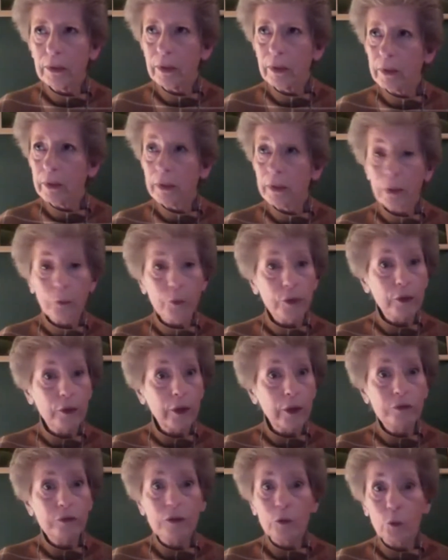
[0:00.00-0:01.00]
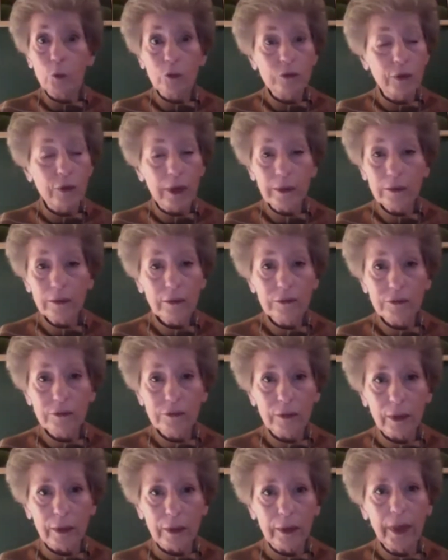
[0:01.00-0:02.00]
And then I realized it was not the
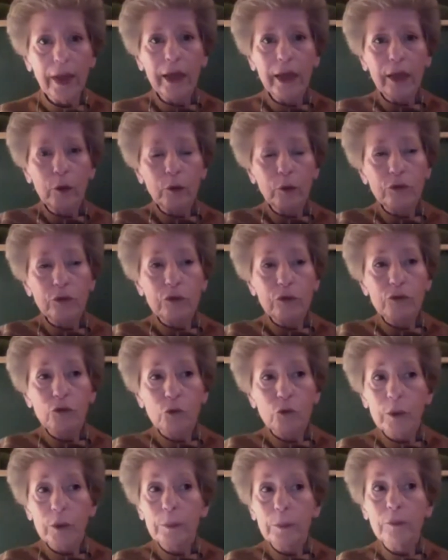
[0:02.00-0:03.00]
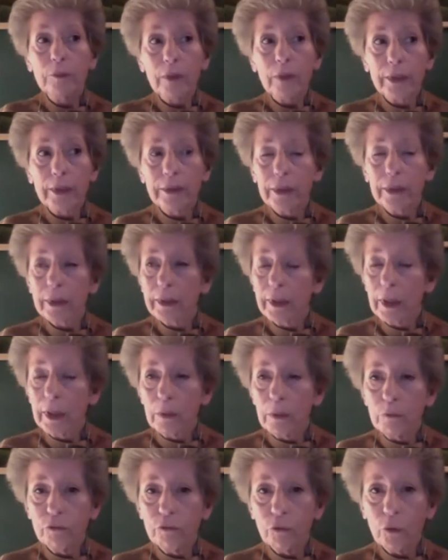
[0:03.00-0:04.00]
sun. It was a stream of light that
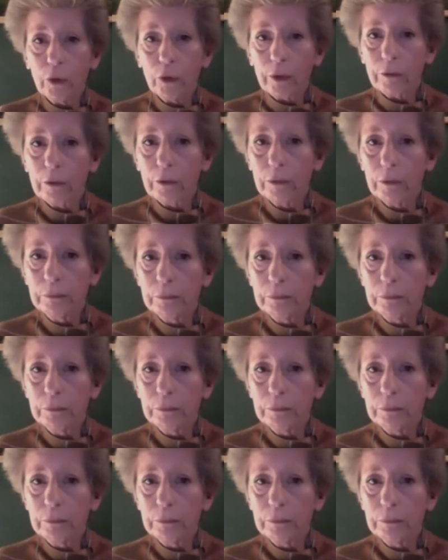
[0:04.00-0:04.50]
came forth.